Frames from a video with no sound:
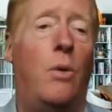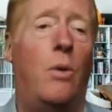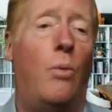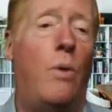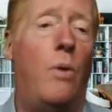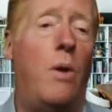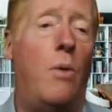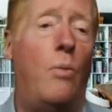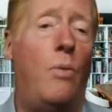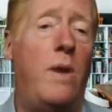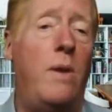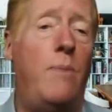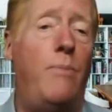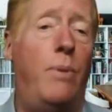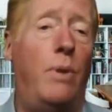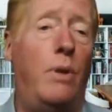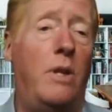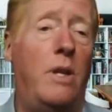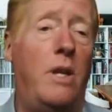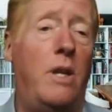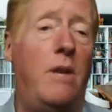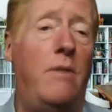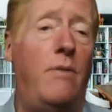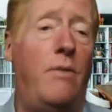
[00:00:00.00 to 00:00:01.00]
We
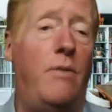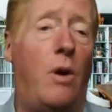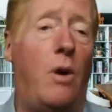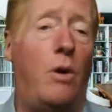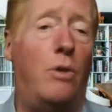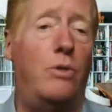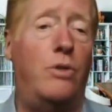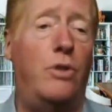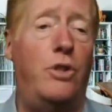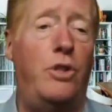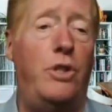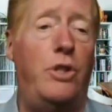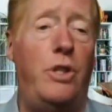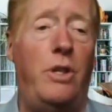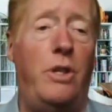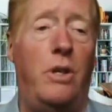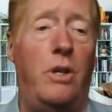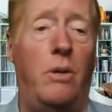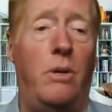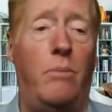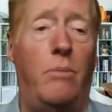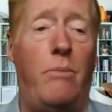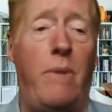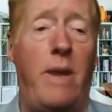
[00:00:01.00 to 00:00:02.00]
believe
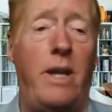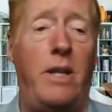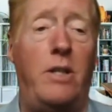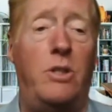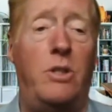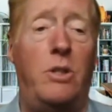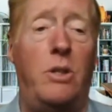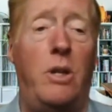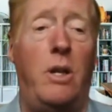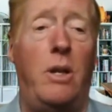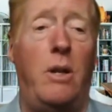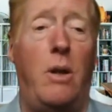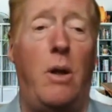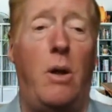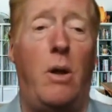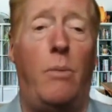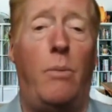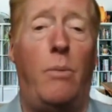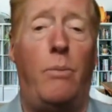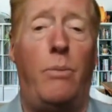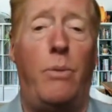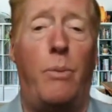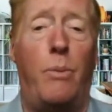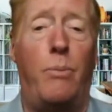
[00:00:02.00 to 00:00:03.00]
UltraShear makes
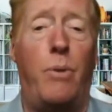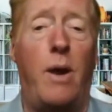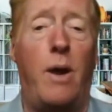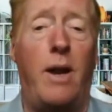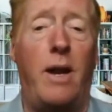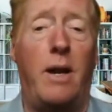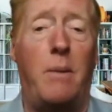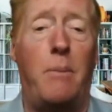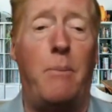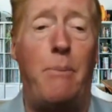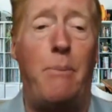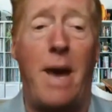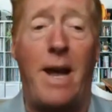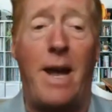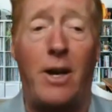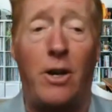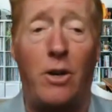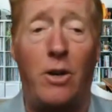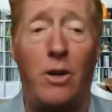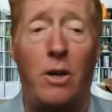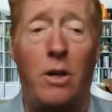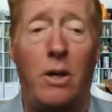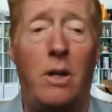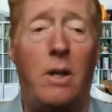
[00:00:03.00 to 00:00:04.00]
the product
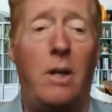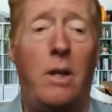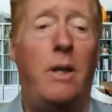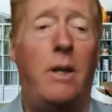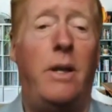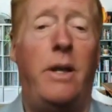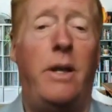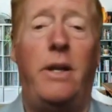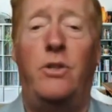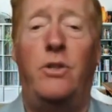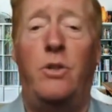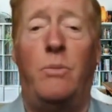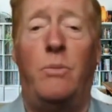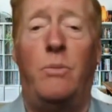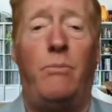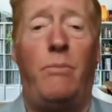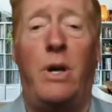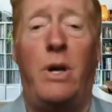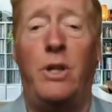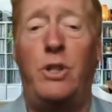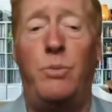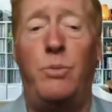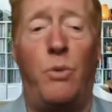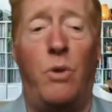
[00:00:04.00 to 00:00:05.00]
better. It's
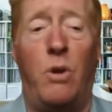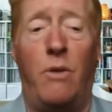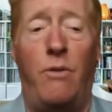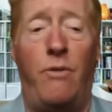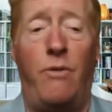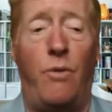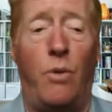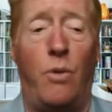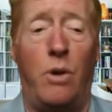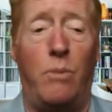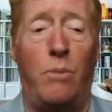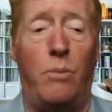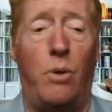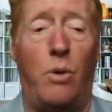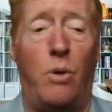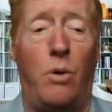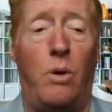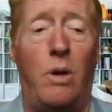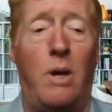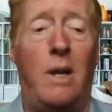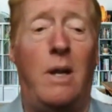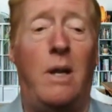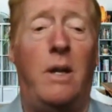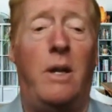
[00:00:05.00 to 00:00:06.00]
much more
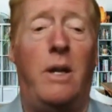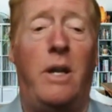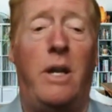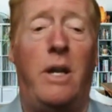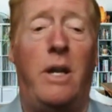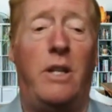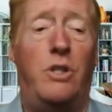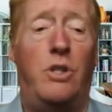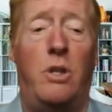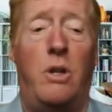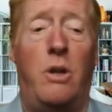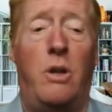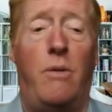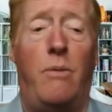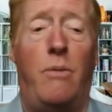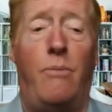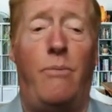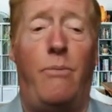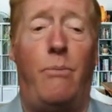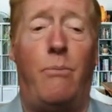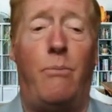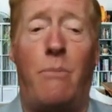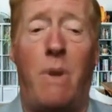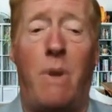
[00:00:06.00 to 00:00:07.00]
affordable. It's
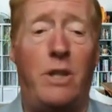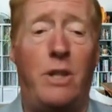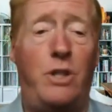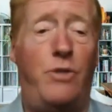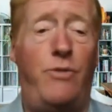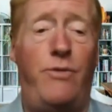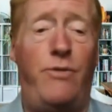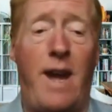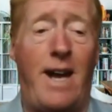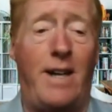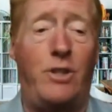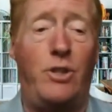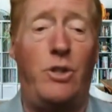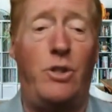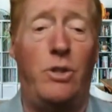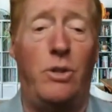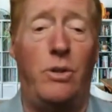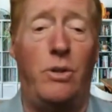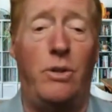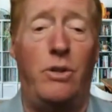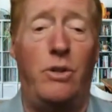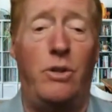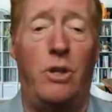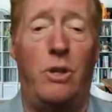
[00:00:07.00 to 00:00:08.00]
much
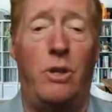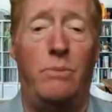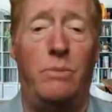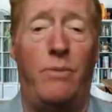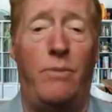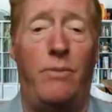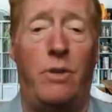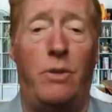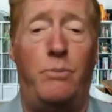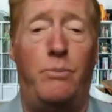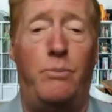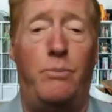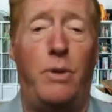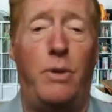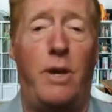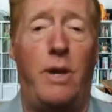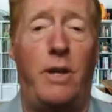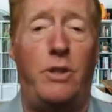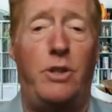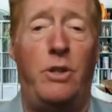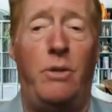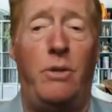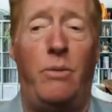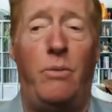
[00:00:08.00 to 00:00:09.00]
faster in terms of
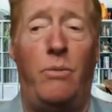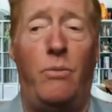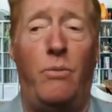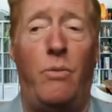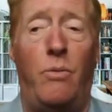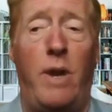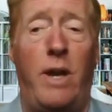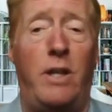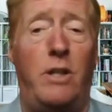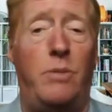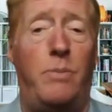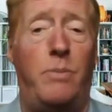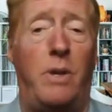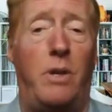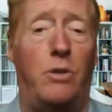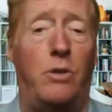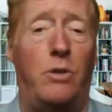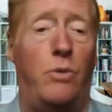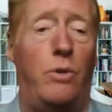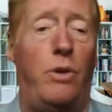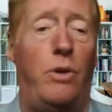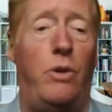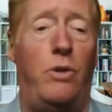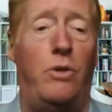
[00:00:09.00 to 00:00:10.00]
production rates
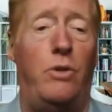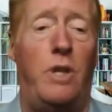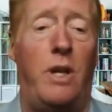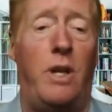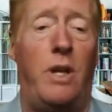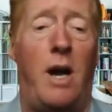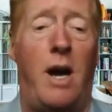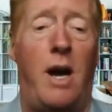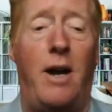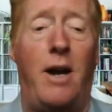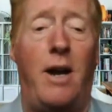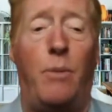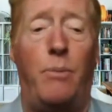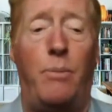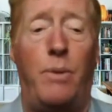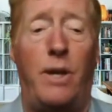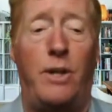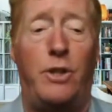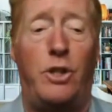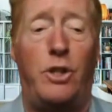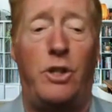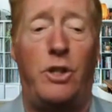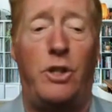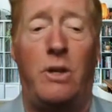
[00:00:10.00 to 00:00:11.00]
because we're using higher
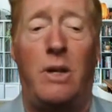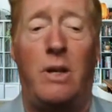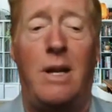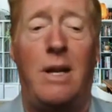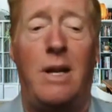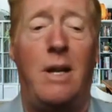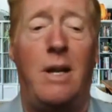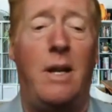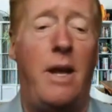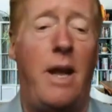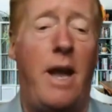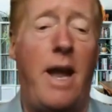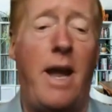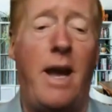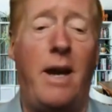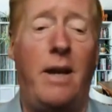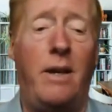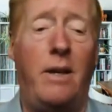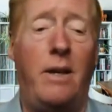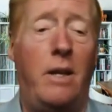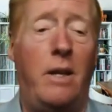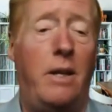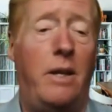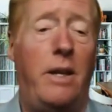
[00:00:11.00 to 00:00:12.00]
pressure,
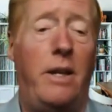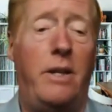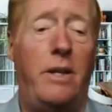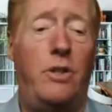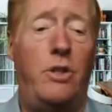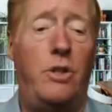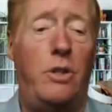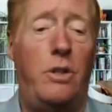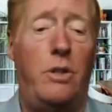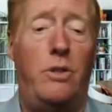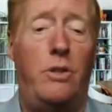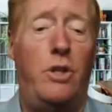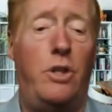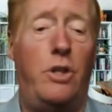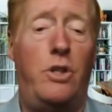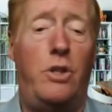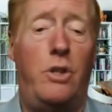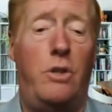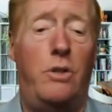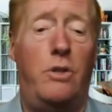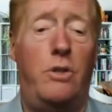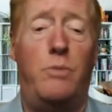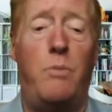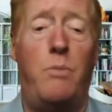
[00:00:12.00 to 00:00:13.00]
and it's
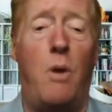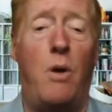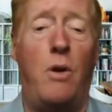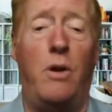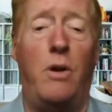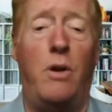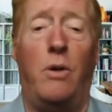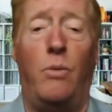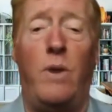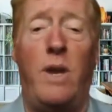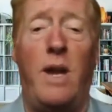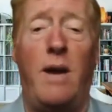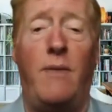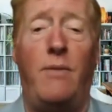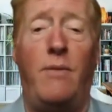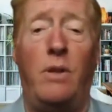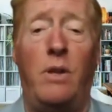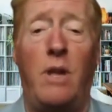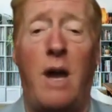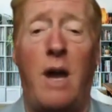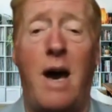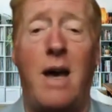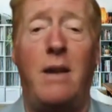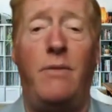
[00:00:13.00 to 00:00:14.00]
just smarter. We have a
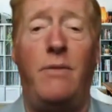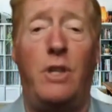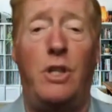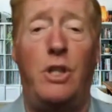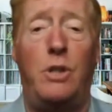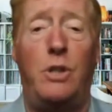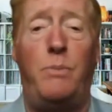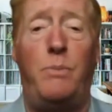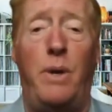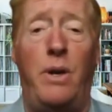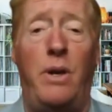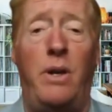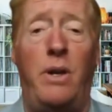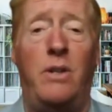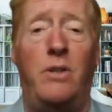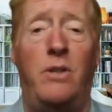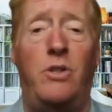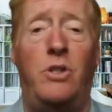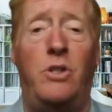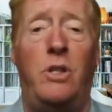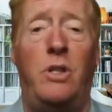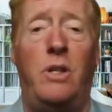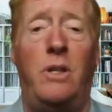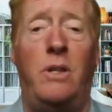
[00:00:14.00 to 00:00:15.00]
lot of
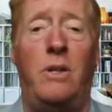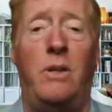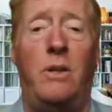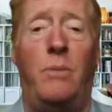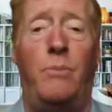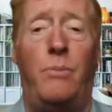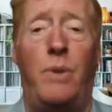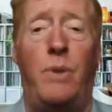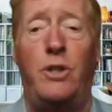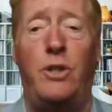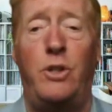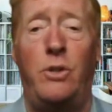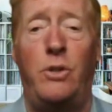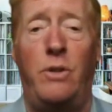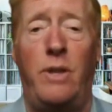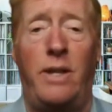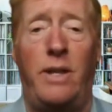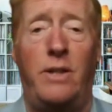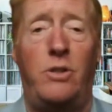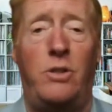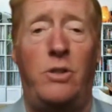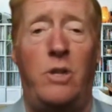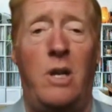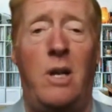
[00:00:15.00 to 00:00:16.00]
experience in pressure.
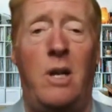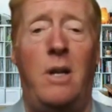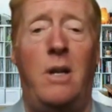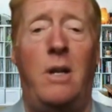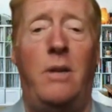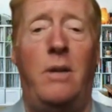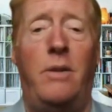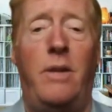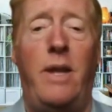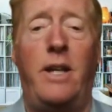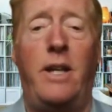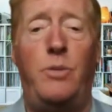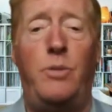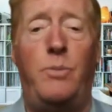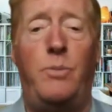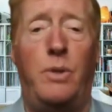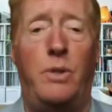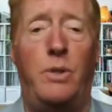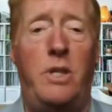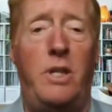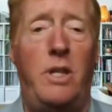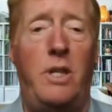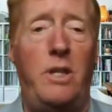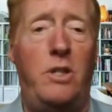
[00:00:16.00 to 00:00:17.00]
That's the
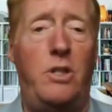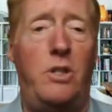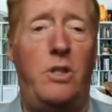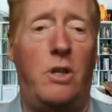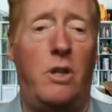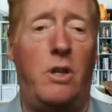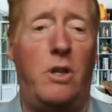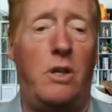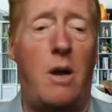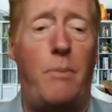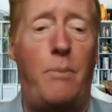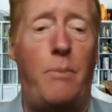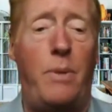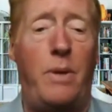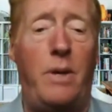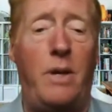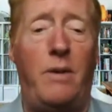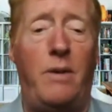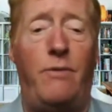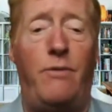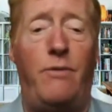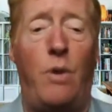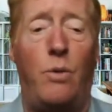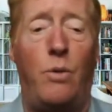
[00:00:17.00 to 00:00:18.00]
expertise that our
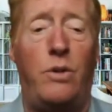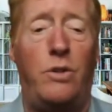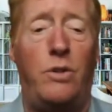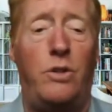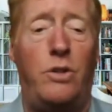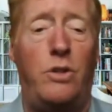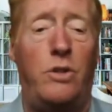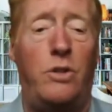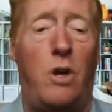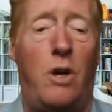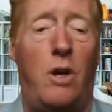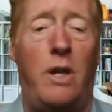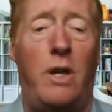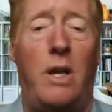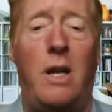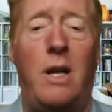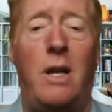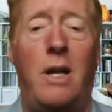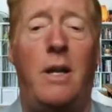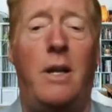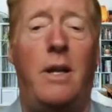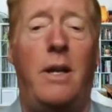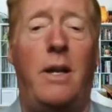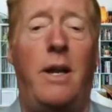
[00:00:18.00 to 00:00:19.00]
company focuses on.
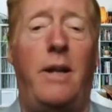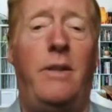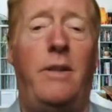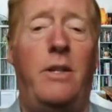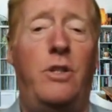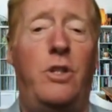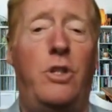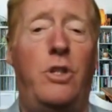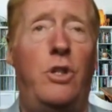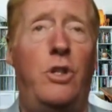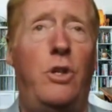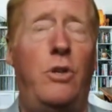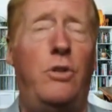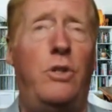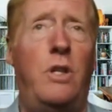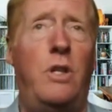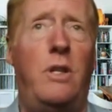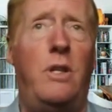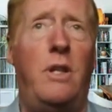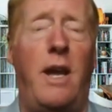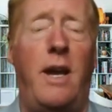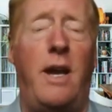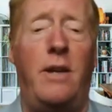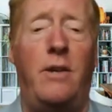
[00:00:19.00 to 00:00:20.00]
And this is
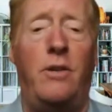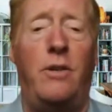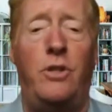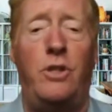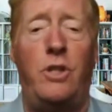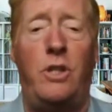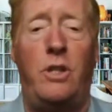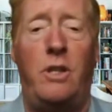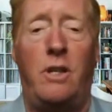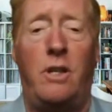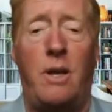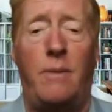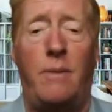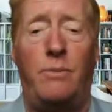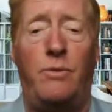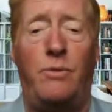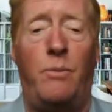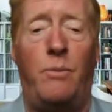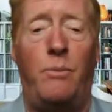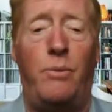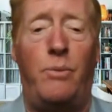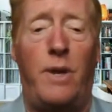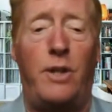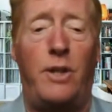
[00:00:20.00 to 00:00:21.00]
using the energy that comes
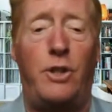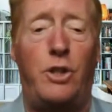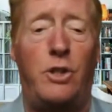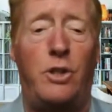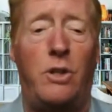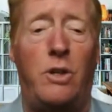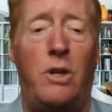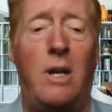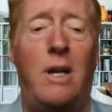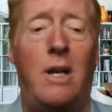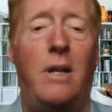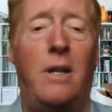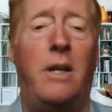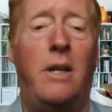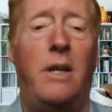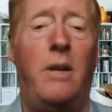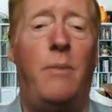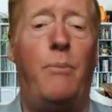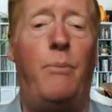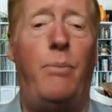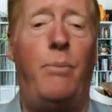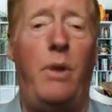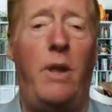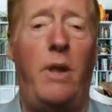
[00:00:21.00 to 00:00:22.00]
from pressure
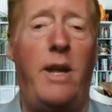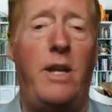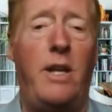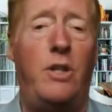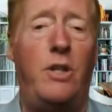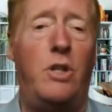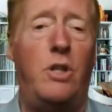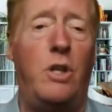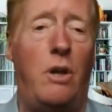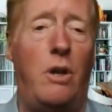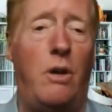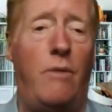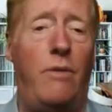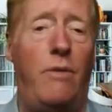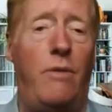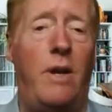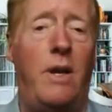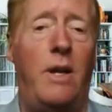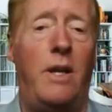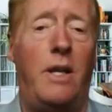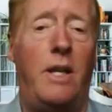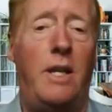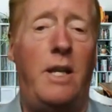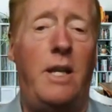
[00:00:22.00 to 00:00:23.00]
in place of
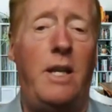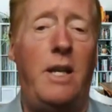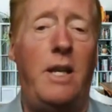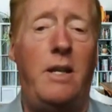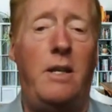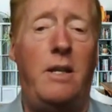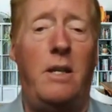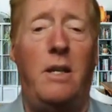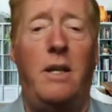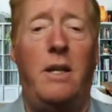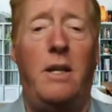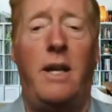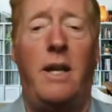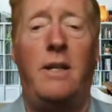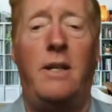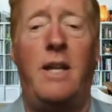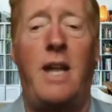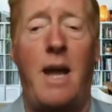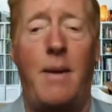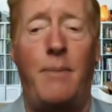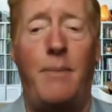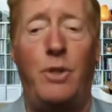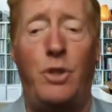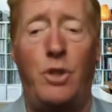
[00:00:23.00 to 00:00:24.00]
heat and
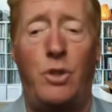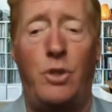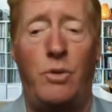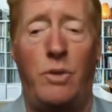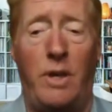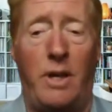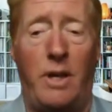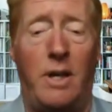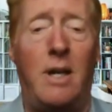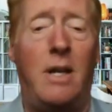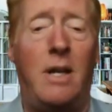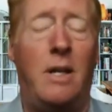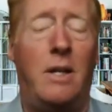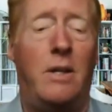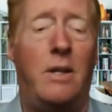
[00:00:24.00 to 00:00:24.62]
chemistry.